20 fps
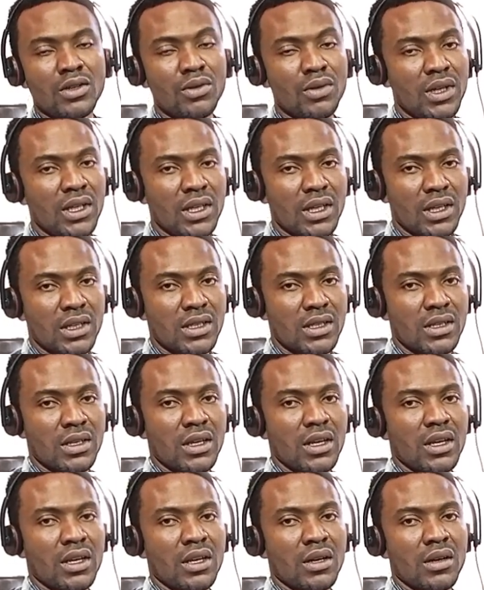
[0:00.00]
doing that.
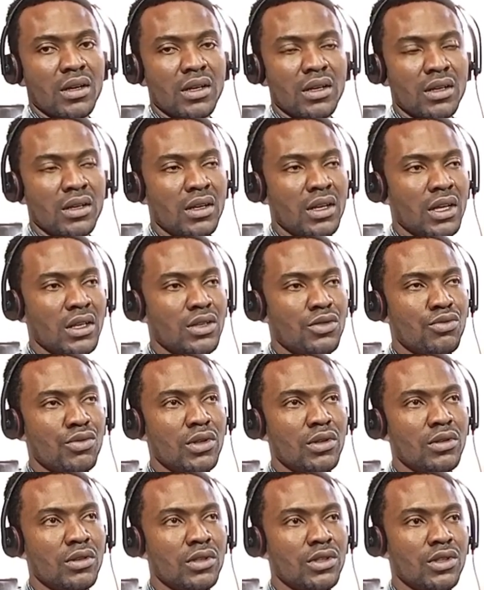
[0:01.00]
That
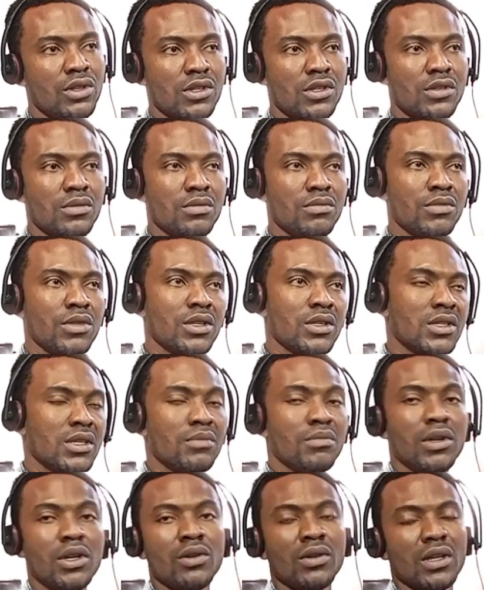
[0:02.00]
will just be
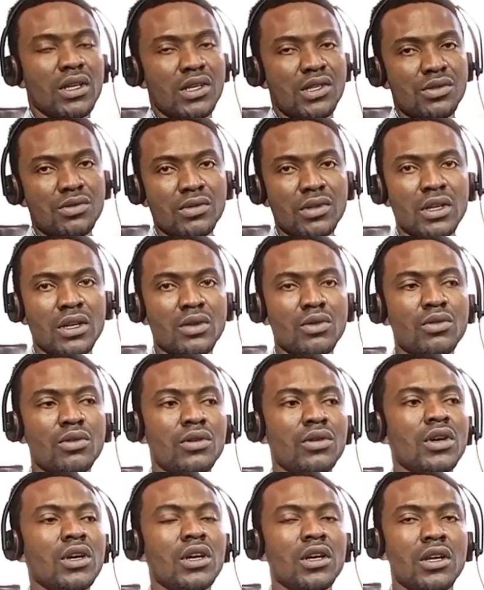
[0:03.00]
simply understood that,
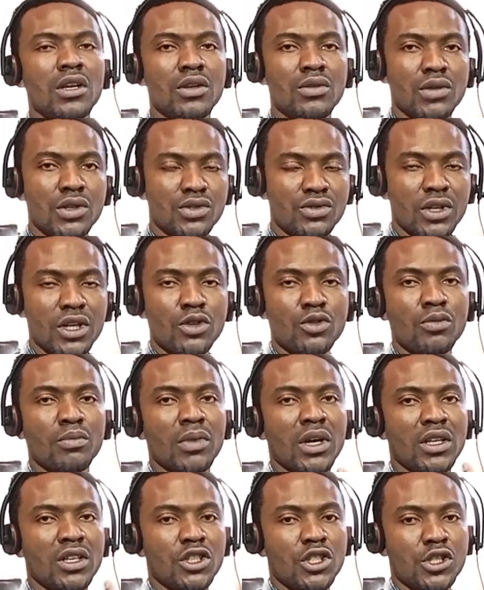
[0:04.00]
oh, you're trying to
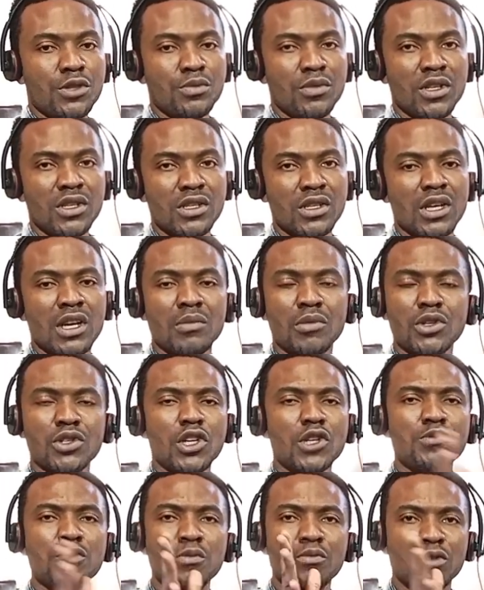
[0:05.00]
manage space.
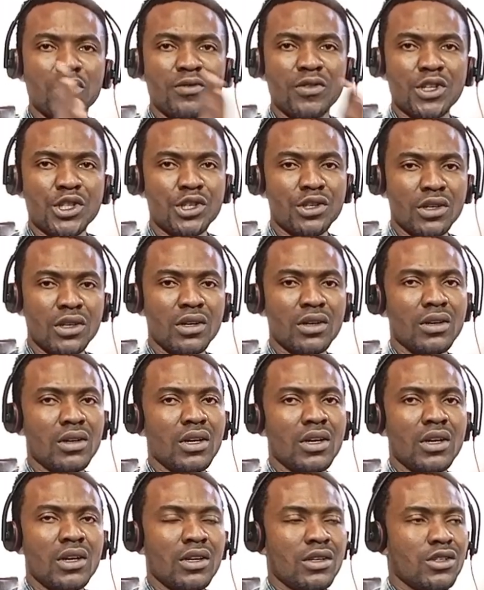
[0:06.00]
But just be
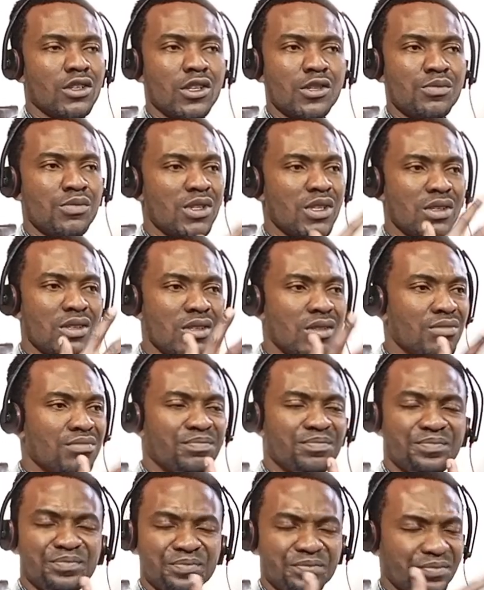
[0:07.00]
professional, just
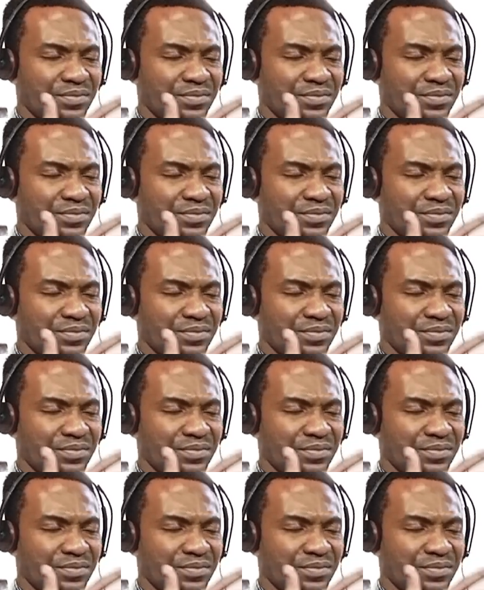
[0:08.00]
be